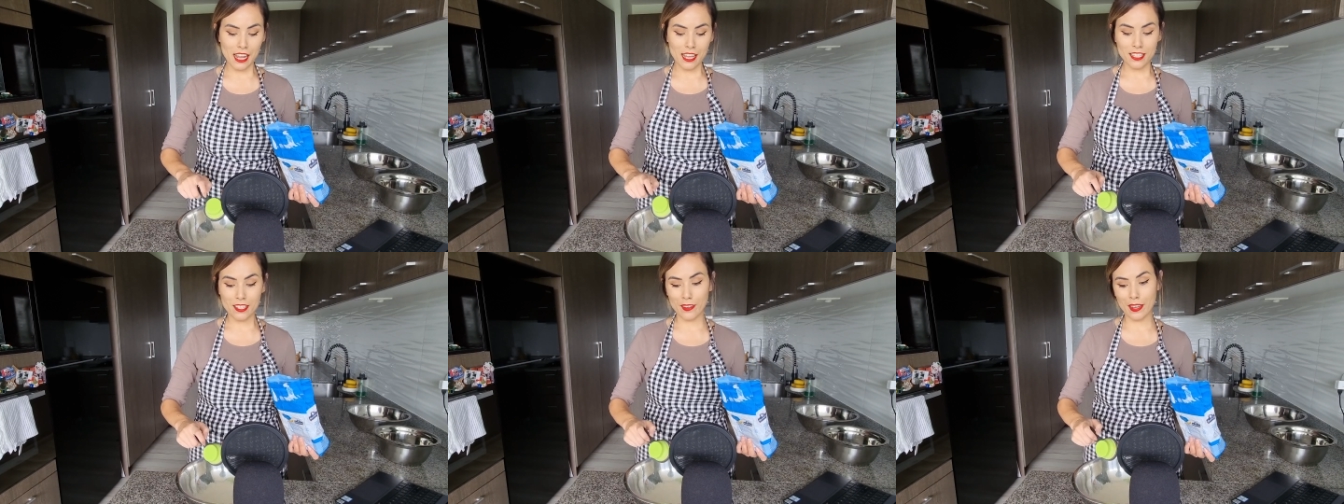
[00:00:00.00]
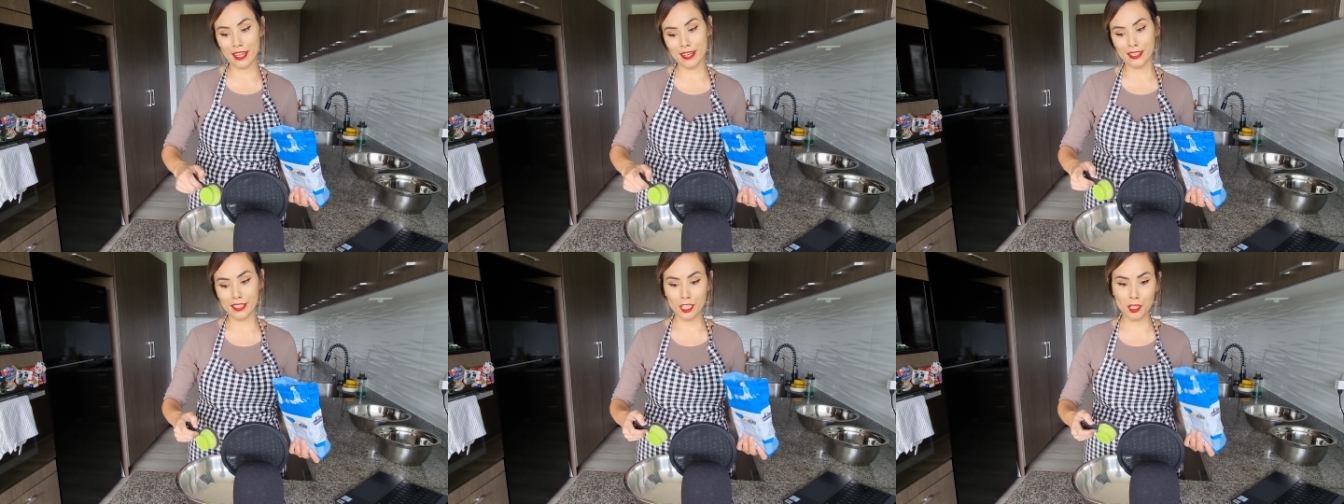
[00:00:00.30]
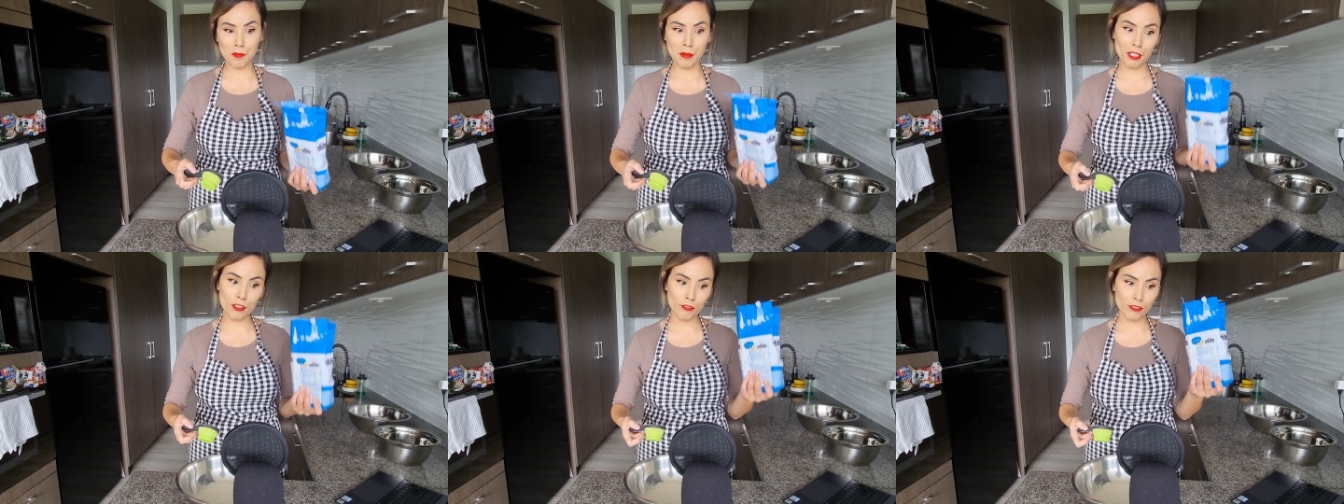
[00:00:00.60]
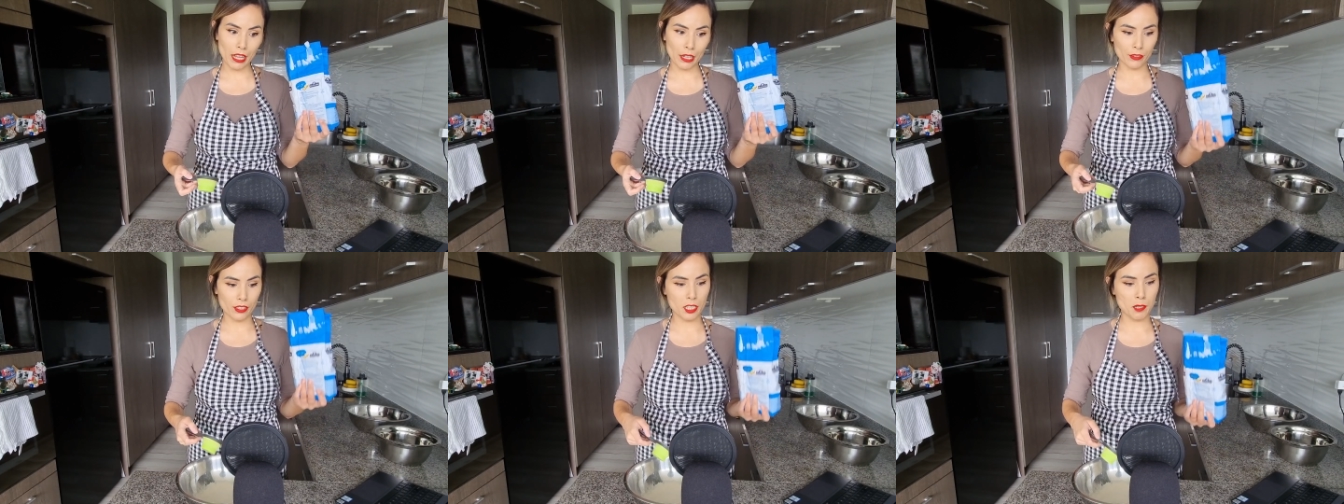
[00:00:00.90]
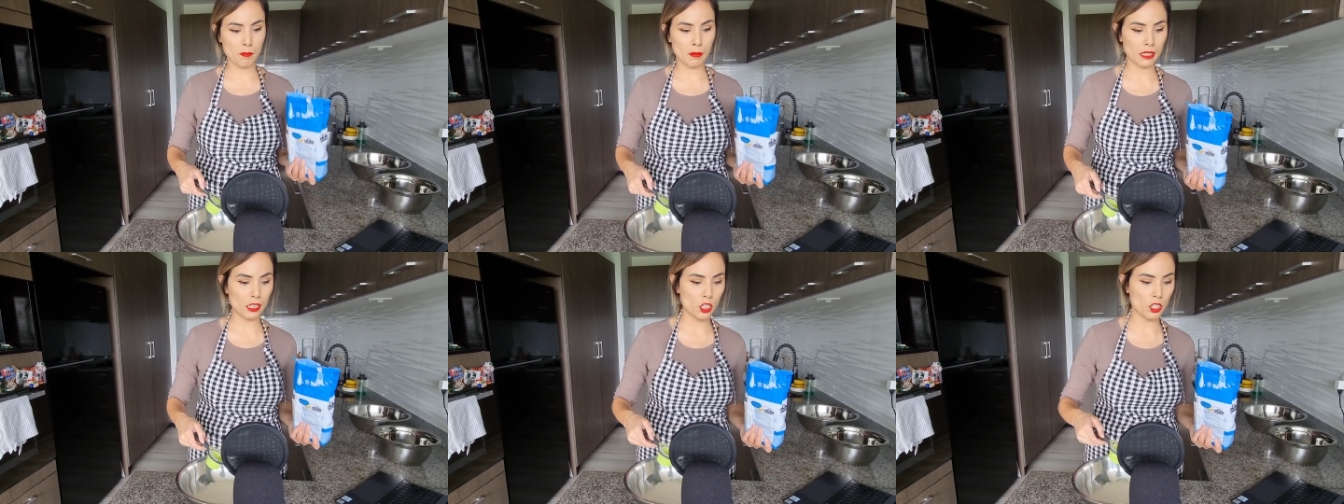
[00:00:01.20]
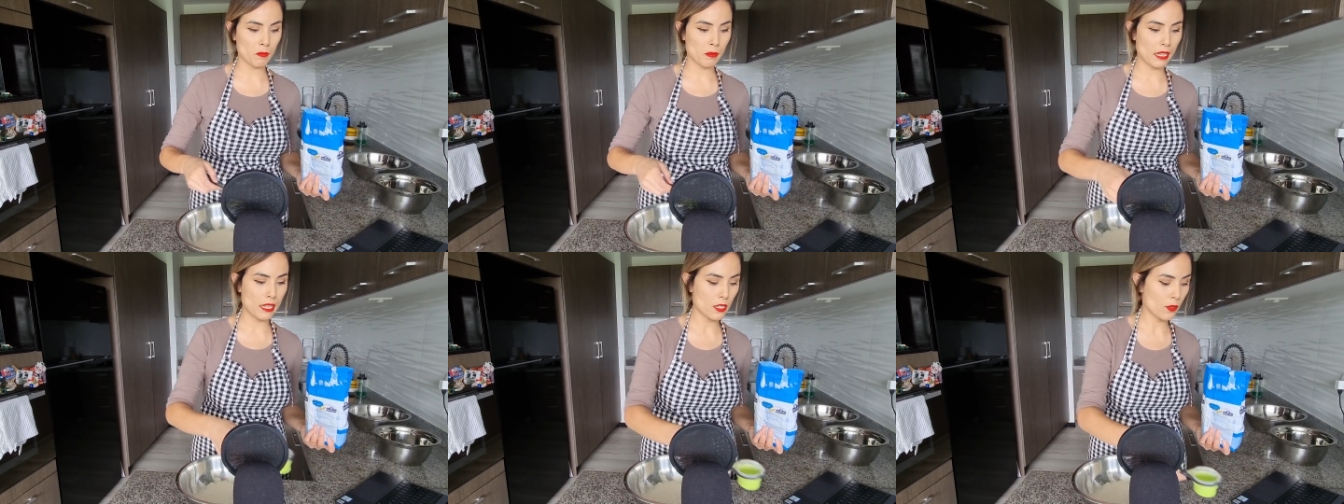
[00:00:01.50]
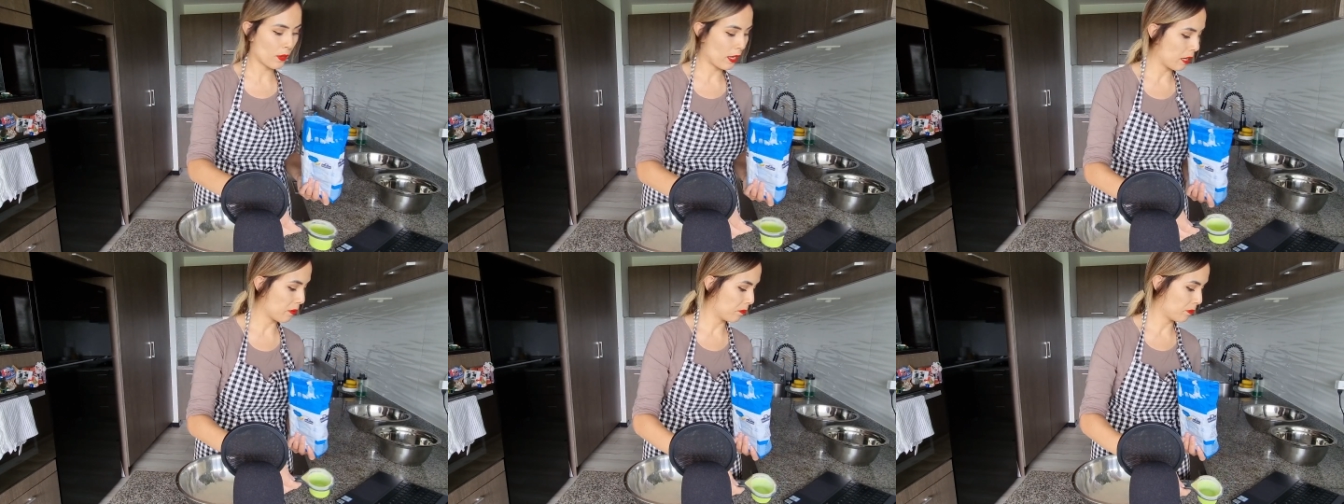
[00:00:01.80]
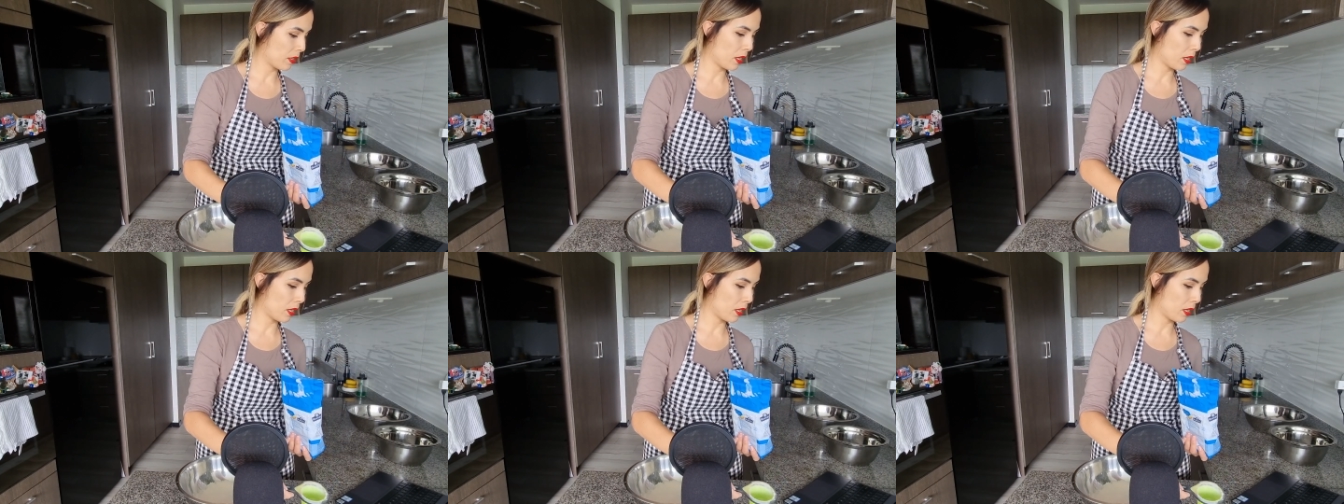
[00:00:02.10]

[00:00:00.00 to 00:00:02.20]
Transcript: So I had a little bit of flour spillage, but that's okay.